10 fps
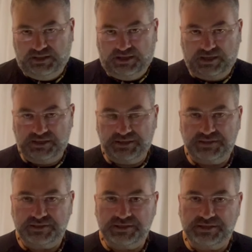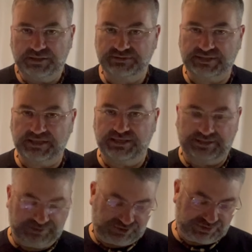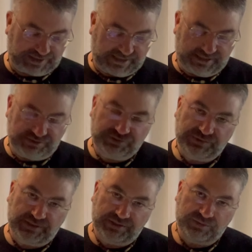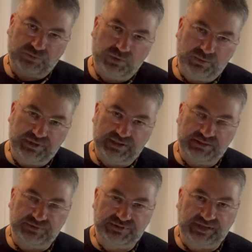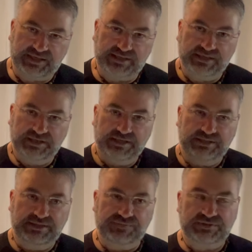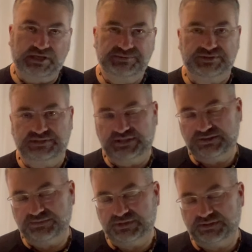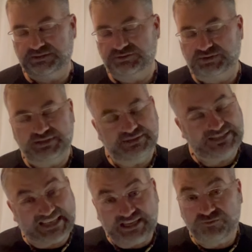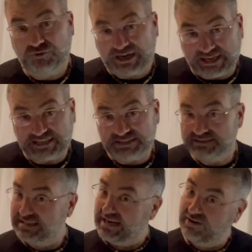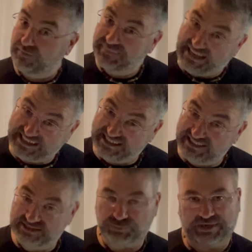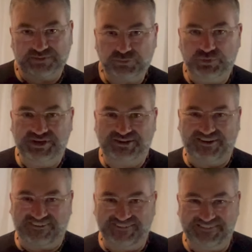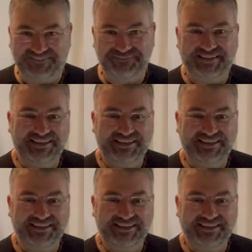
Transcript: Let's get straight into it. What we did was get different types of D-rings, carabiners, whatever we want to call them.